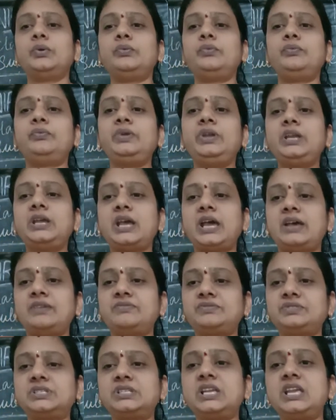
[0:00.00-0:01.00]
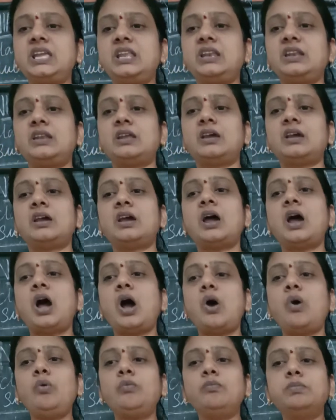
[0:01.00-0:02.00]
We have seen
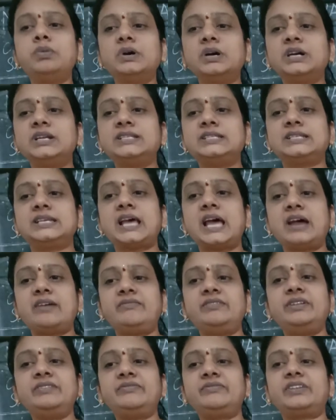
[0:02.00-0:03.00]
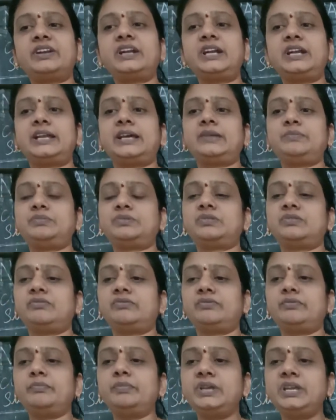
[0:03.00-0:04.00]
how birds have different types
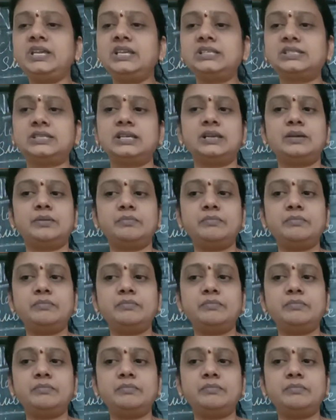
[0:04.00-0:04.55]
of beaks